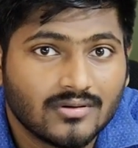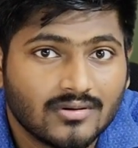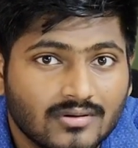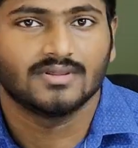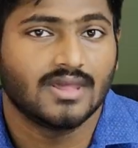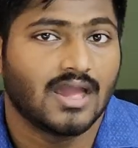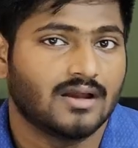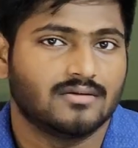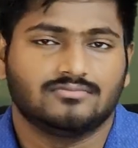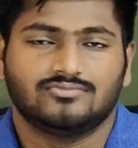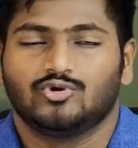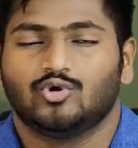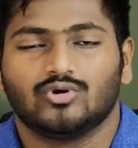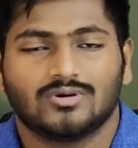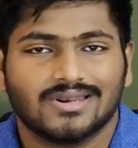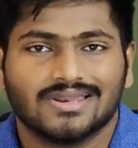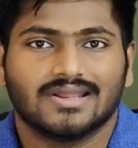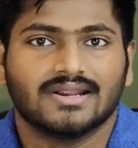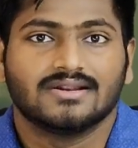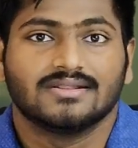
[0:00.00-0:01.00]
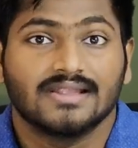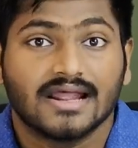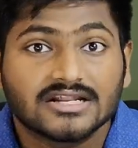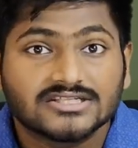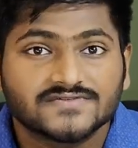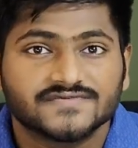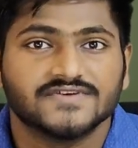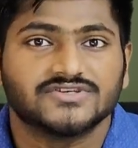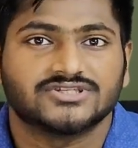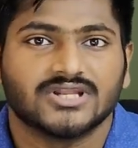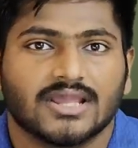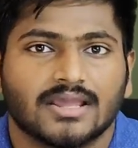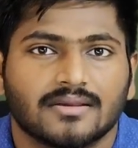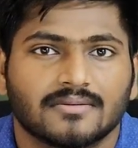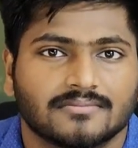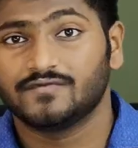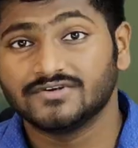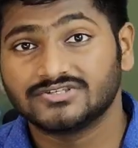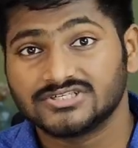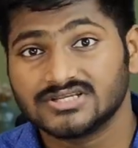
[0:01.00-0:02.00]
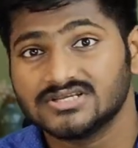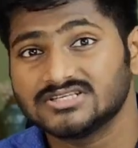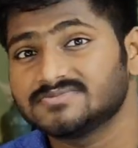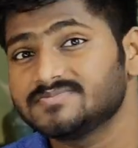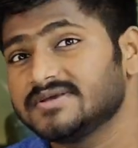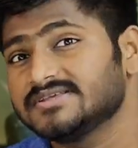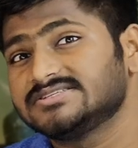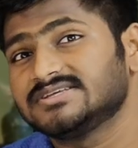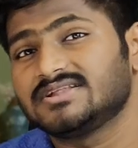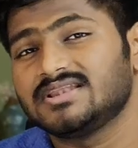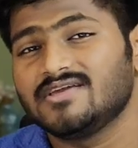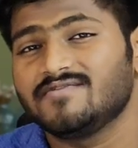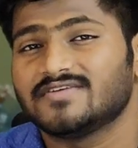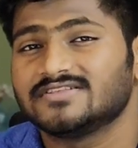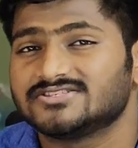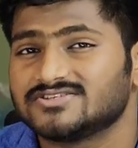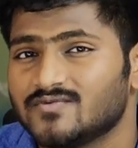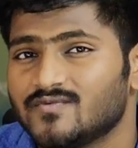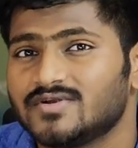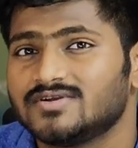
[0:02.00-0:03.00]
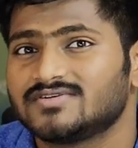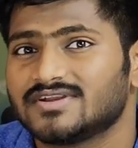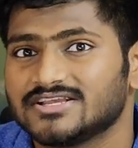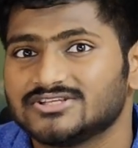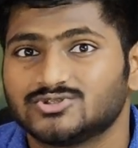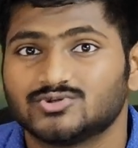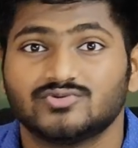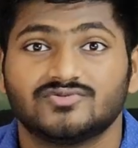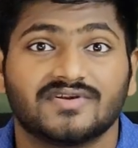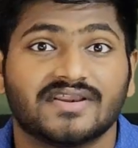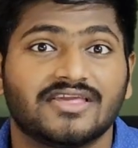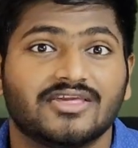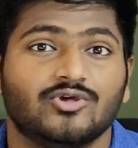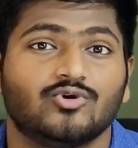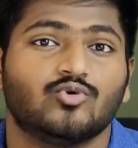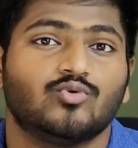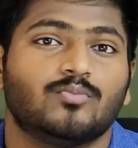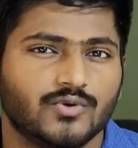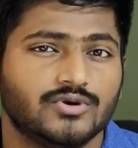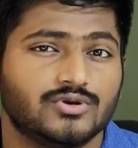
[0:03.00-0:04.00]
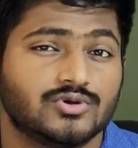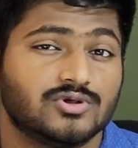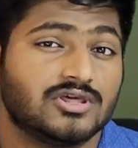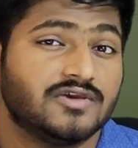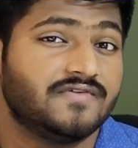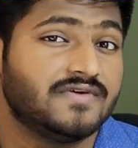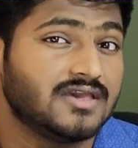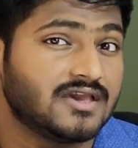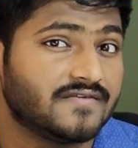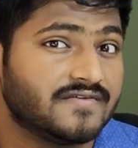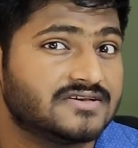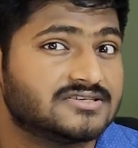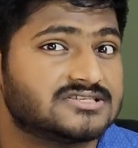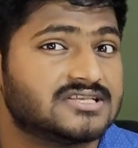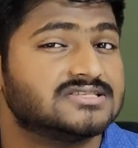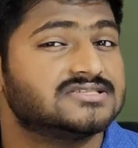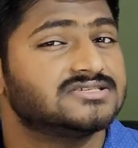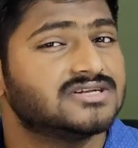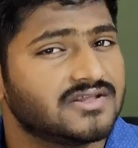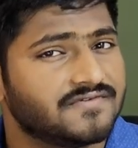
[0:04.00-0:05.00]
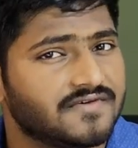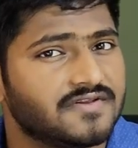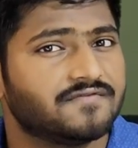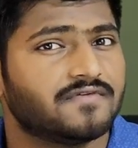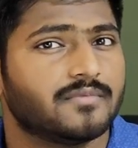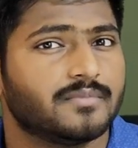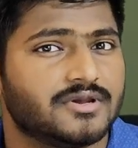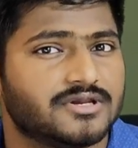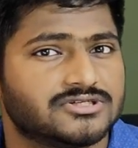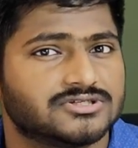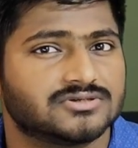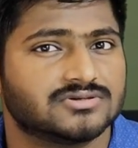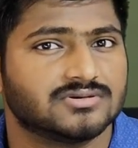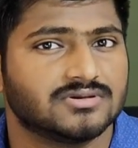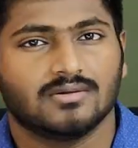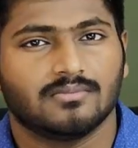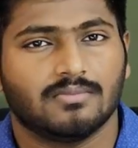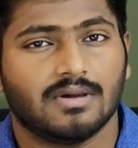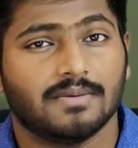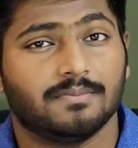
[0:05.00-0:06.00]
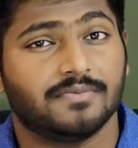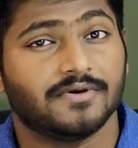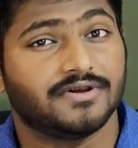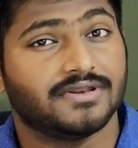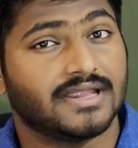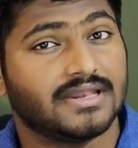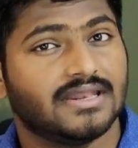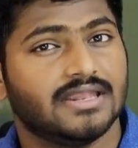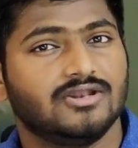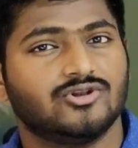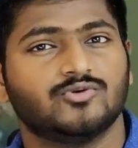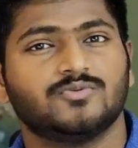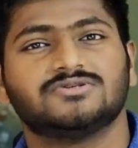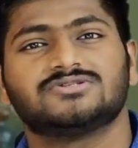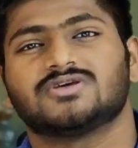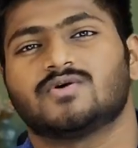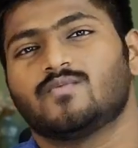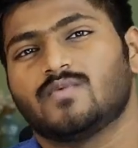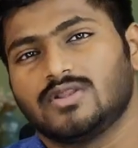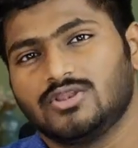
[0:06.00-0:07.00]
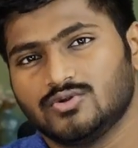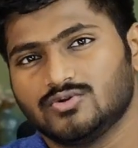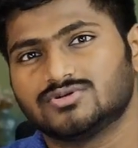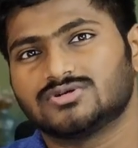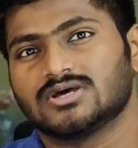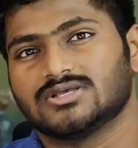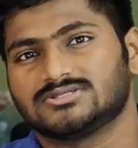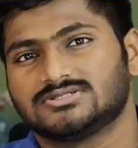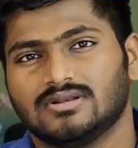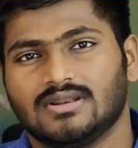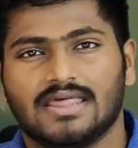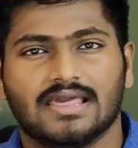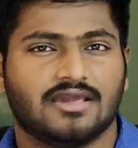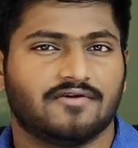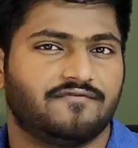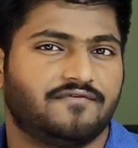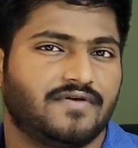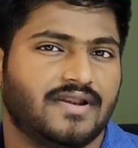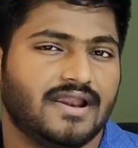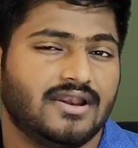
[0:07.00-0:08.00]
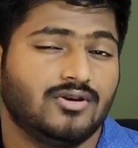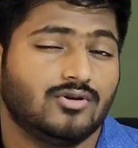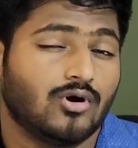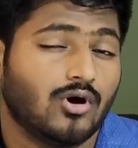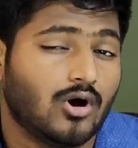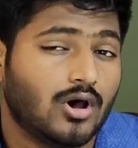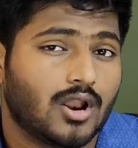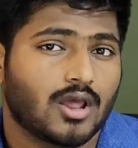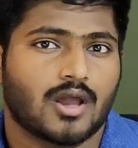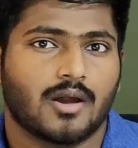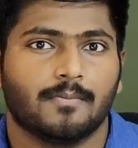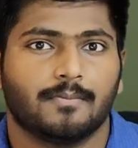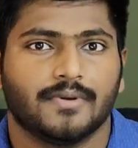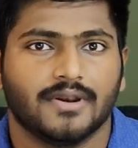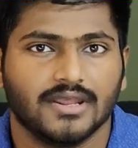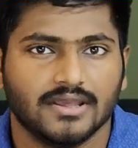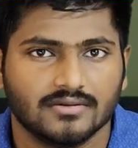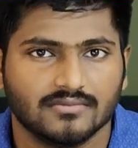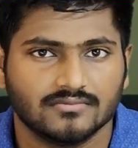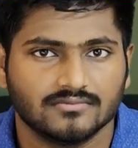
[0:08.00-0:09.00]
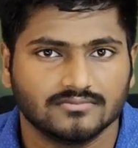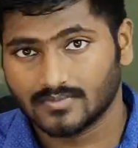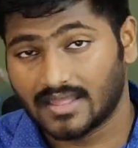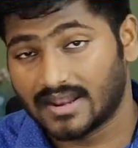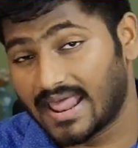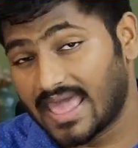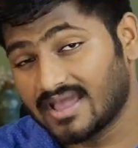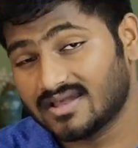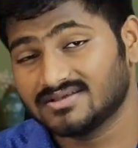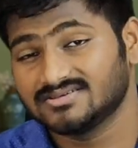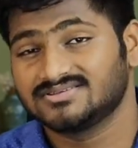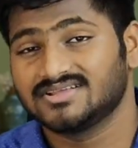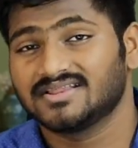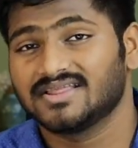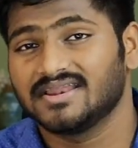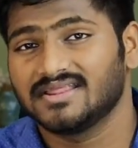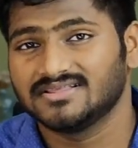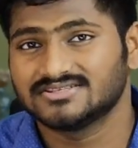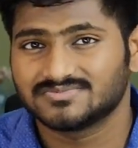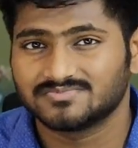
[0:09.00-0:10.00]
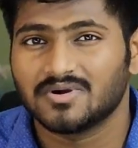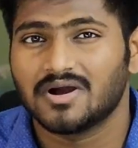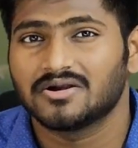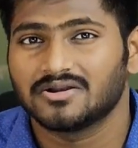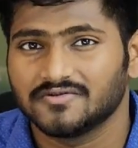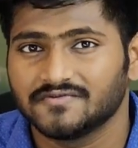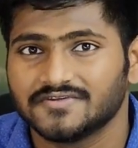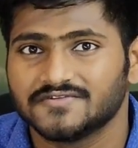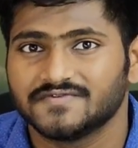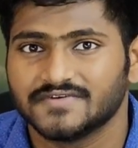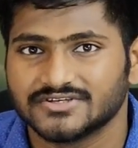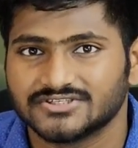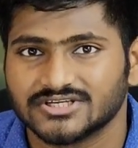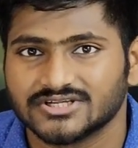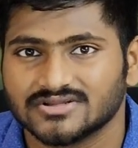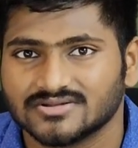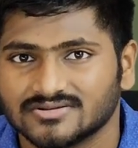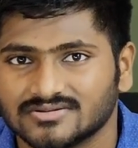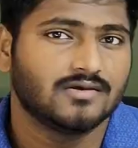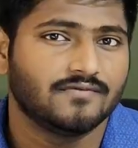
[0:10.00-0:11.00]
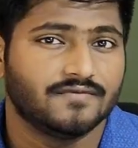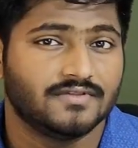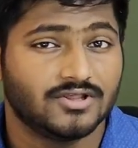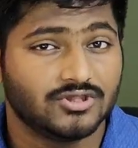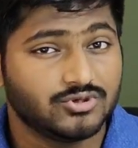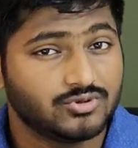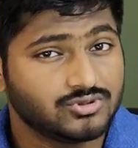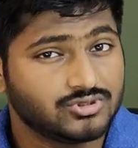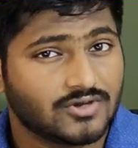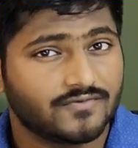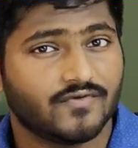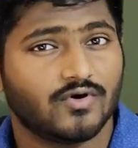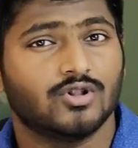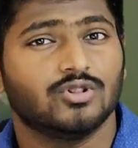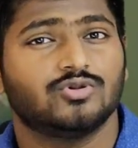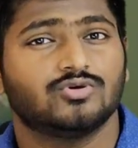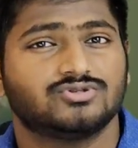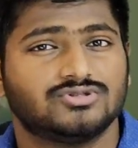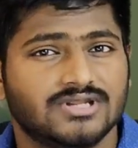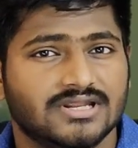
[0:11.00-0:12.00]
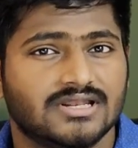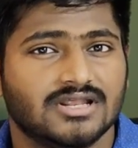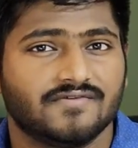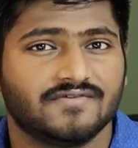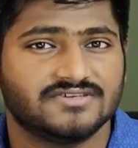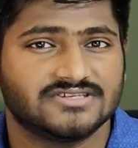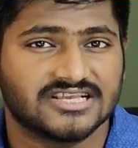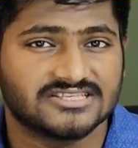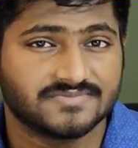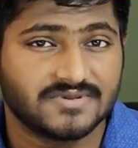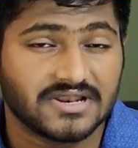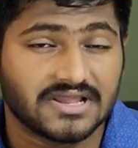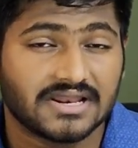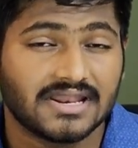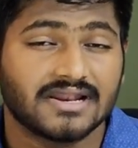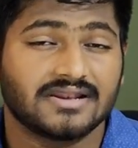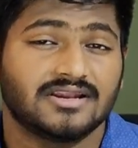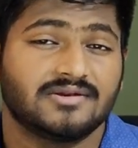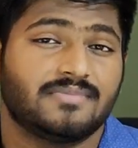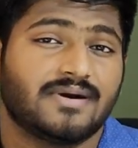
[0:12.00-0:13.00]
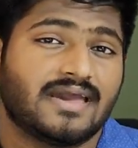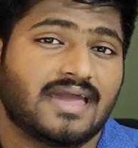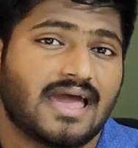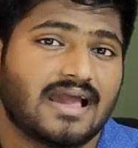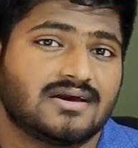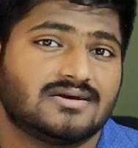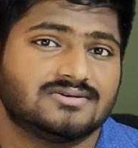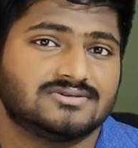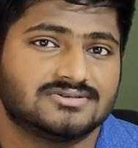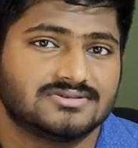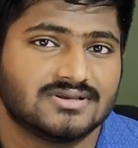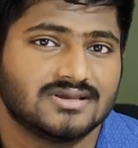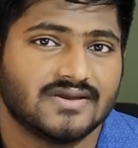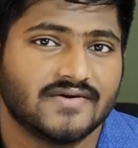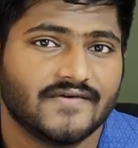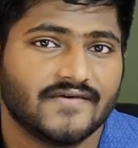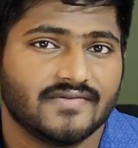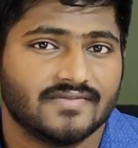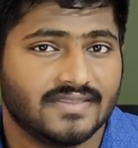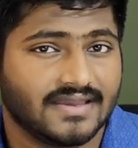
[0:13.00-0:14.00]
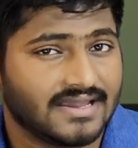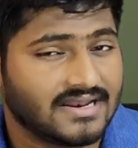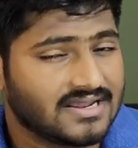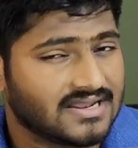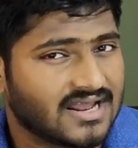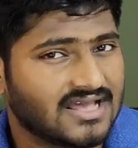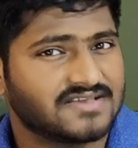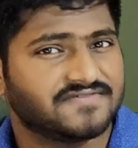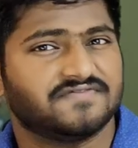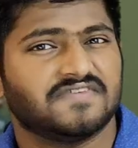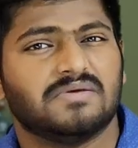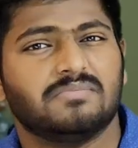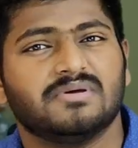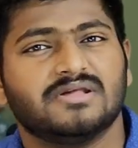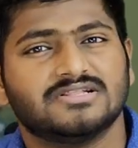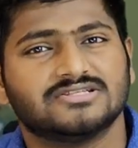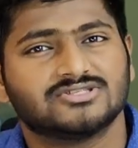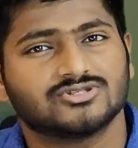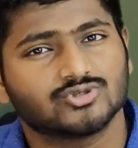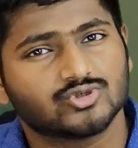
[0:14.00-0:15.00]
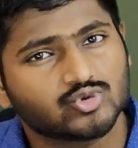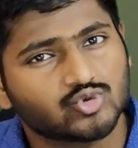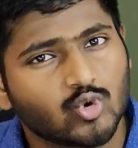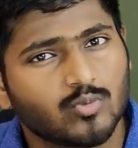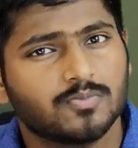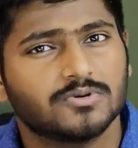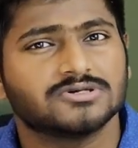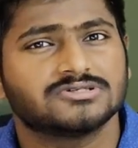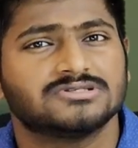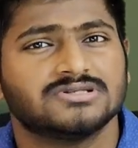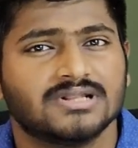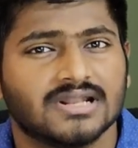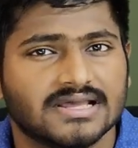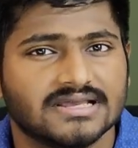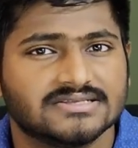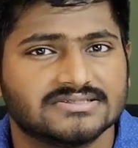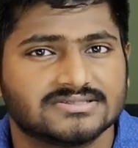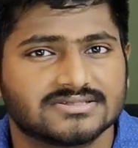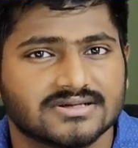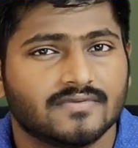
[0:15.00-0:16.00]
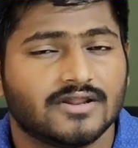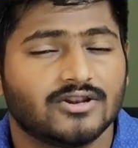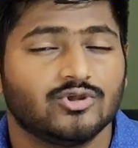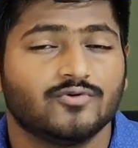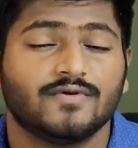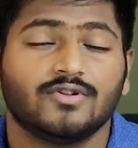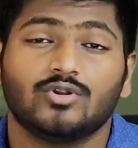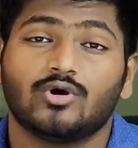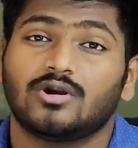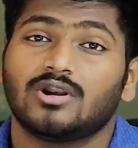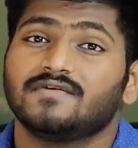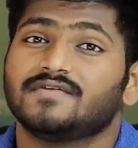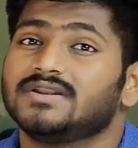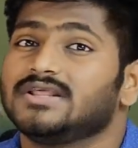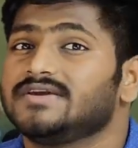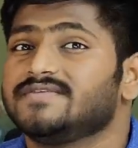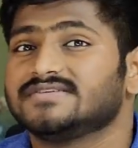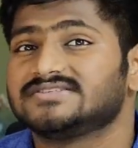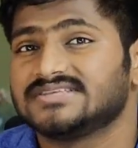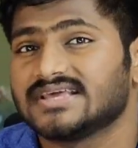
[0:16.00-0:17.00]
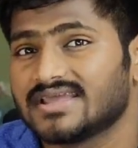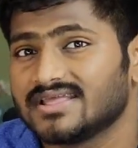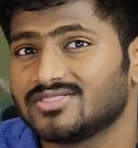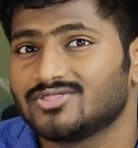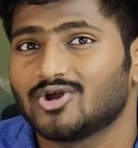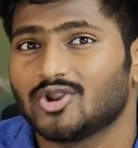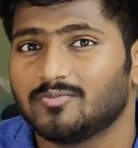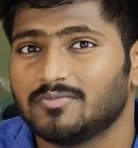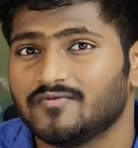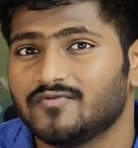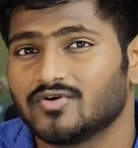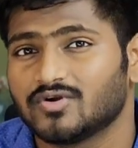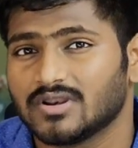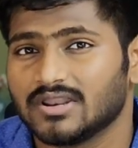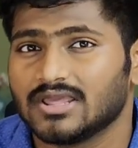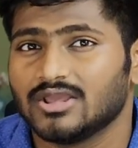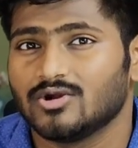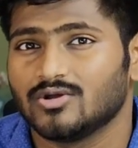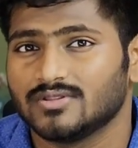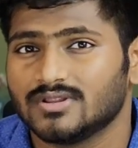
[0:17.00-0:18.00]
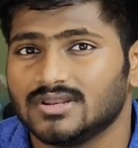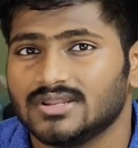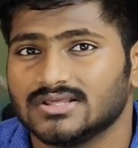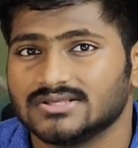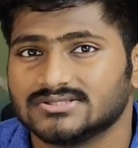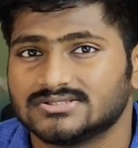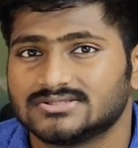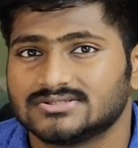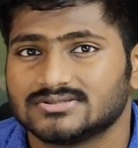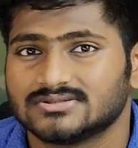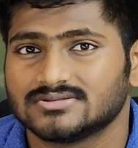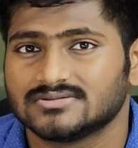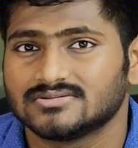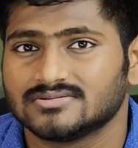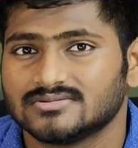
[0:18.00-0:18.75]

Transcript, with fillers: Yeah, don't click it, that's phishing. Phishing is basically when someone tries to trick you into giving away sensitive information by pretending to be someone you trust, like a friend or a company. And hackers are getting smarter with phishing, with the use of all those data which has been collected by hackers. They can craft emails so personalized that you will not even give a second thought before clicking on the links.